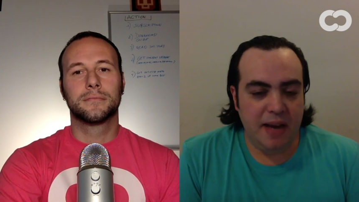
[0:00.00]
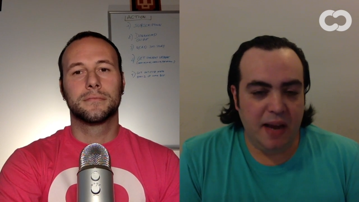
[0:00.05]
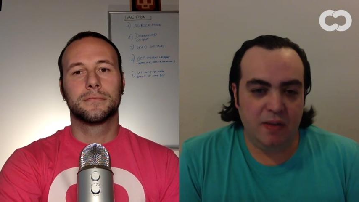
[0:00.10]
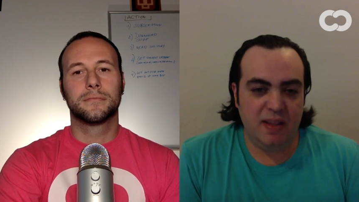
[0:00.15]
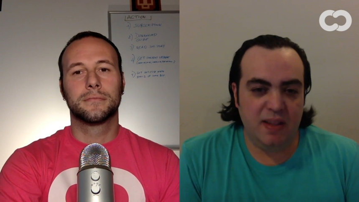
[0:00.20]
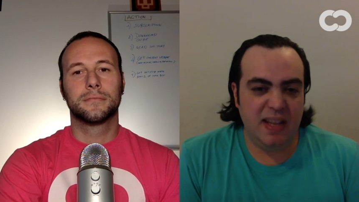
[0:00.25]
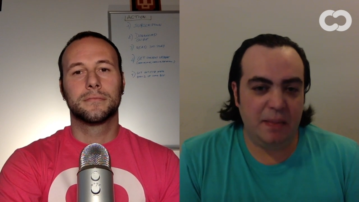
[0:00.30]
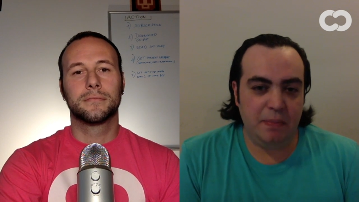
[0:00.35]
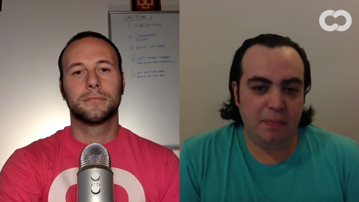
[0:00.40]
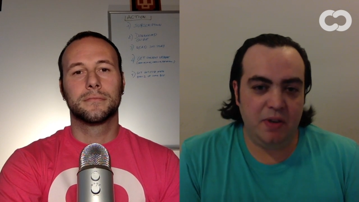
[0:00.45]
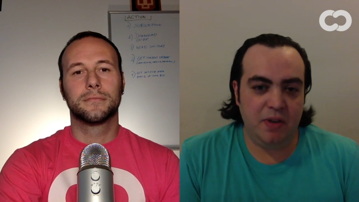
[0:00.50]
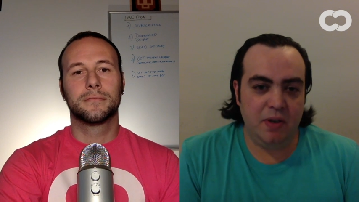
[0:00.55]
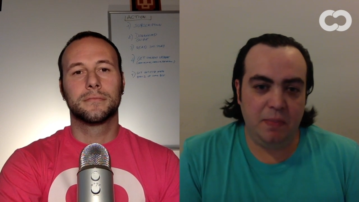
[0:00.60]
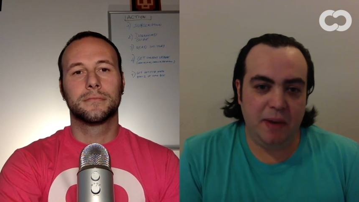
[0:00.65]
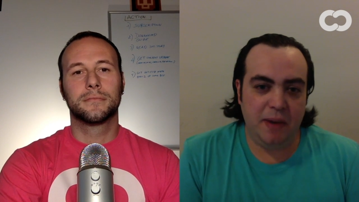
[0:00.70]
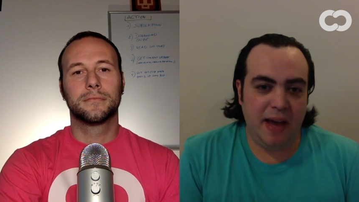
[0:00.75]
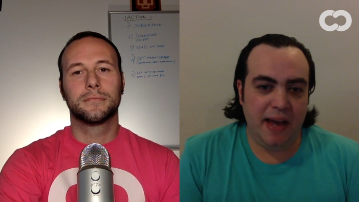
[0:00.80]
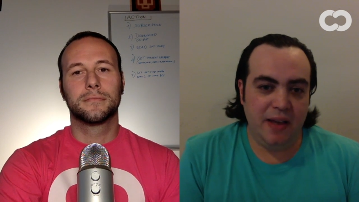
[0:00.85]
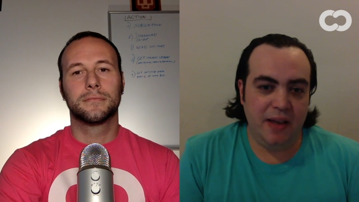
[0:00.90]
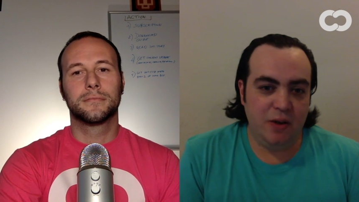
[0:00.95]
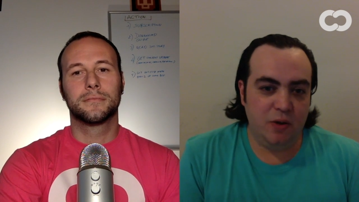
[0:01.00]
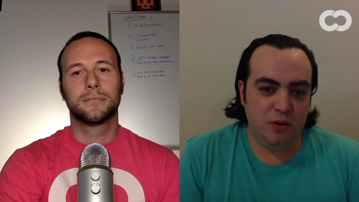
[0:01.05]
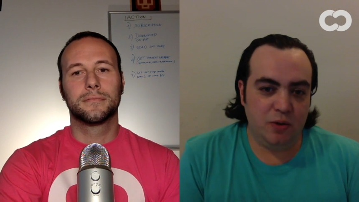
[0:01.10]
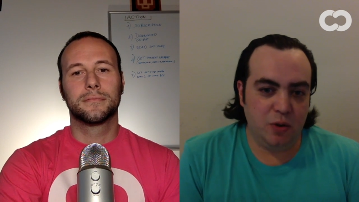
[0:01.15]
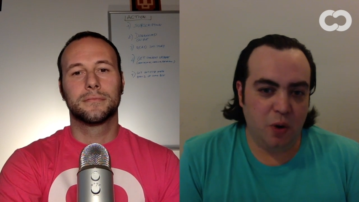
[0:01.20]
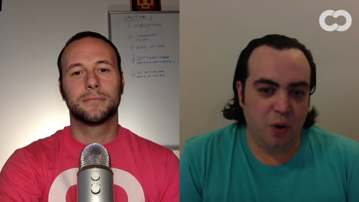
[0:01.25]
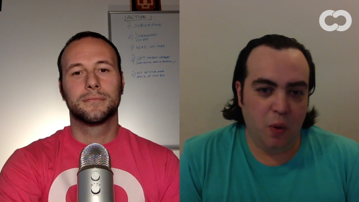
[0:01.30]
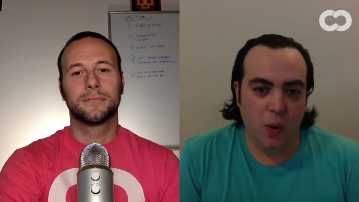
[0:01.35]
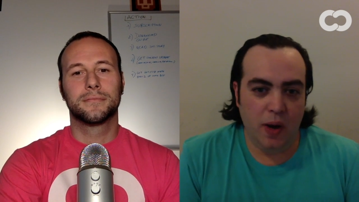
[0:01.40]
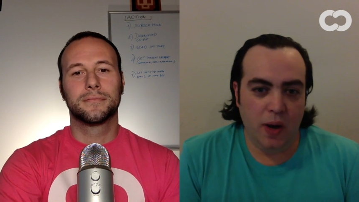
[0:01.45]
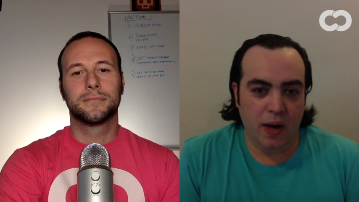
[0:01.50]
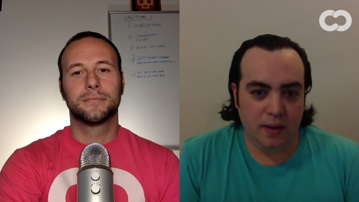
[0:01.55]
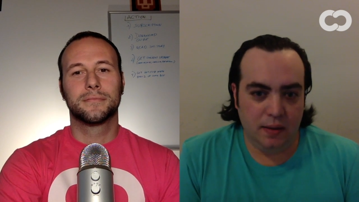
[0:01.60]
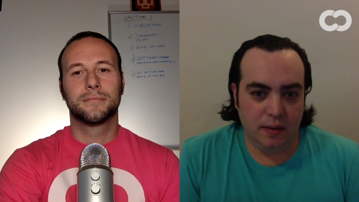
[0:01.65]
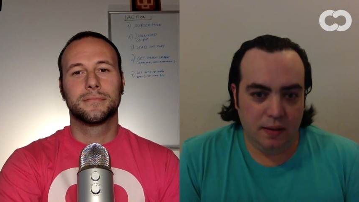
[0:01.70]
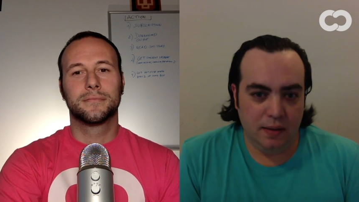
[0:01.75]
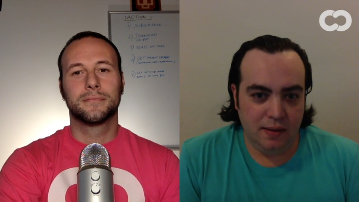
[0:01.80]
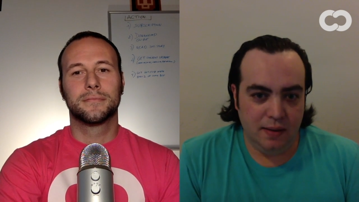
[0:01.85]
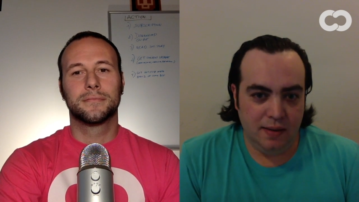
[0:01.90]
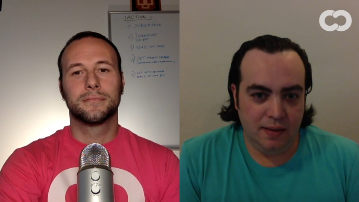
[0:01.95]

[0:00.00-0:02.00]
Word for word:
Speaker 1: they will not be paying you so well.